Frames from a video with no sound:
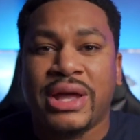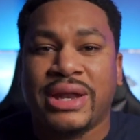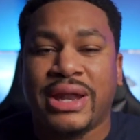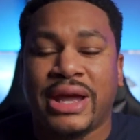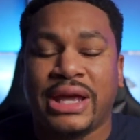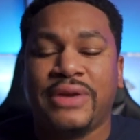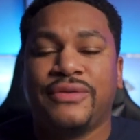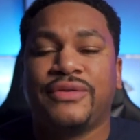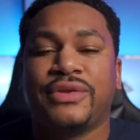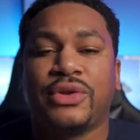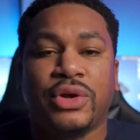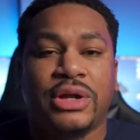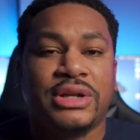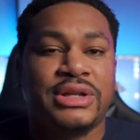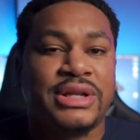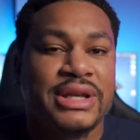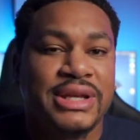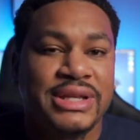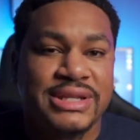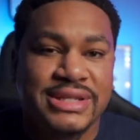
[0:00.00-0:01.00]
Now, even though they
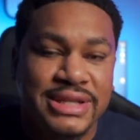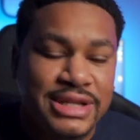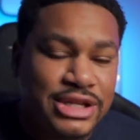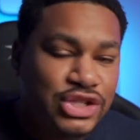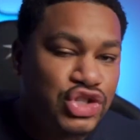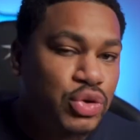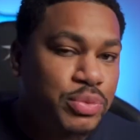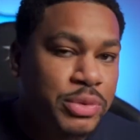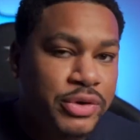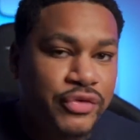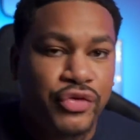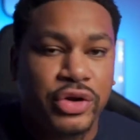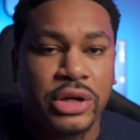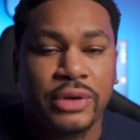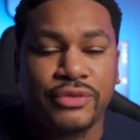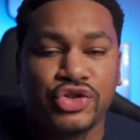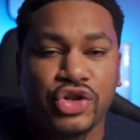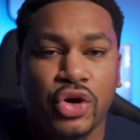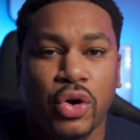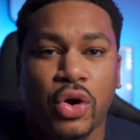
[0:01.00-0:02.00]
did send it to me free
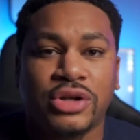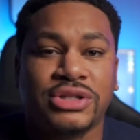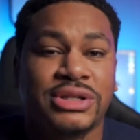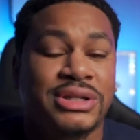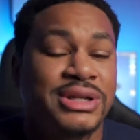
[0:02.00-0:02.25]
of charge,